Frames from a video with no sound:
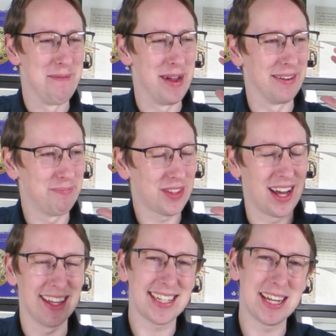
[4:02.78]
But
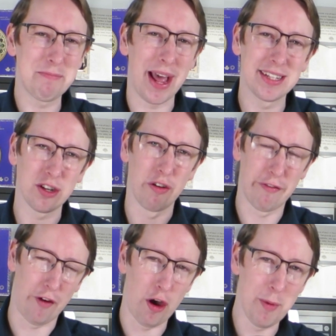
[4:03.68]
collecting based on
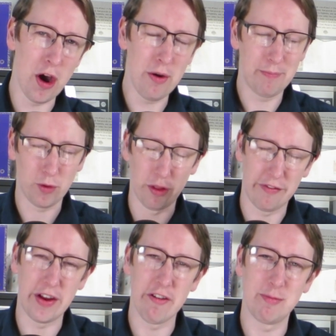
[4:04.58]
FOMO, or the
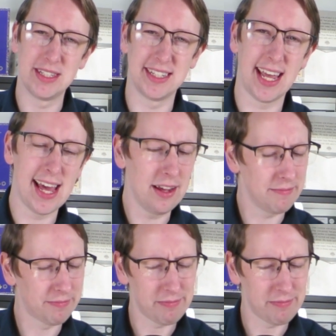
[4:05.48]
fear of missing out,